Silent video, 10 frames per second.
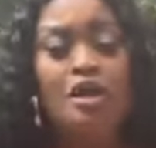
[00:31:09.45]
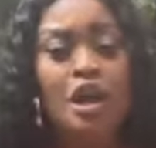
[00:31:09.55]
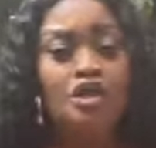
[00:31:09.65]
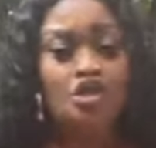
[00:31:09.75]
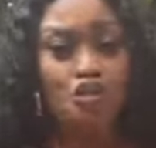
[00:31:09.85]

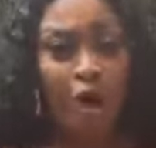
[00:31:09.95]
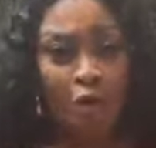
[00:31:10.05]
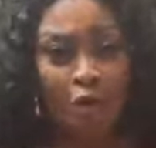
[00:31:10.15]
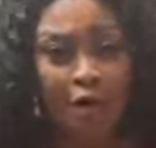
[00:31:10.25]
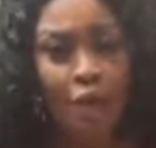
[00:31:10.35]
the
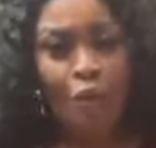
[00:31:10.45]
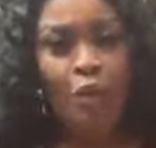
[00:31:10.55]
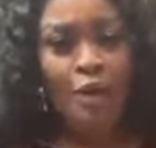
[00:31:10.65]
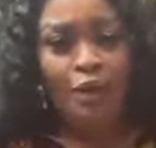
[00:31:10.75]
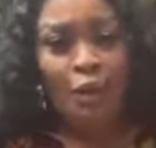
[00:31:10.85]
struggle that we
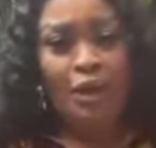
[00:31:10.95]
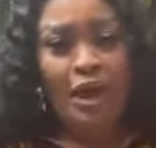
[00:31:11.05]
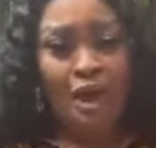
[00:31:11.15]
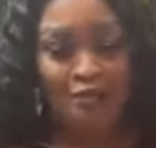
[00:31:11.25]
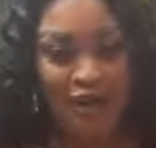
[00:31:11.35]
went through
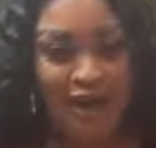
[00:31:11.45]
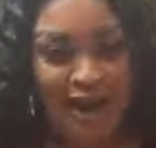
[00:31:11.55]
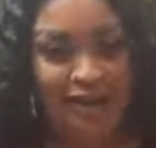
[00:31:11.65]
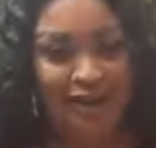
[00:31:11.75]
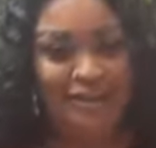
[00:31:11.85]
in Africa.
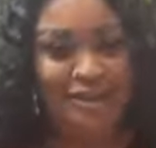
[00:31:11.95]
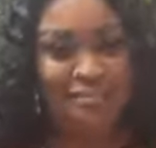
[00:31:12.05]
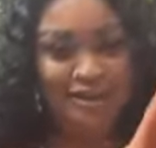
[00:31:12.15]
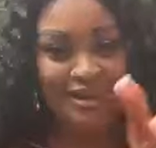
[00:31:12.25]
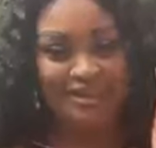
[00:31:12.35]

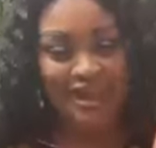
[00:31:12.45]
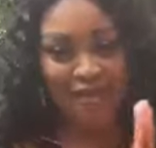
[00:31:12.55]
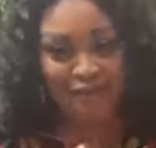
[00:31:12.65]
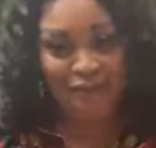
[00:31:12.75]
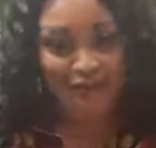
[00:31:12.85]
Somebody's
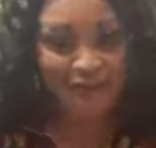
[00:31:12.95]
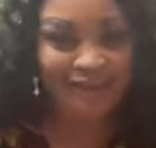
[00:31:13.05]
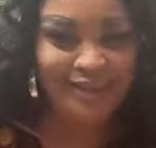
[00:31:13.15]
laughing.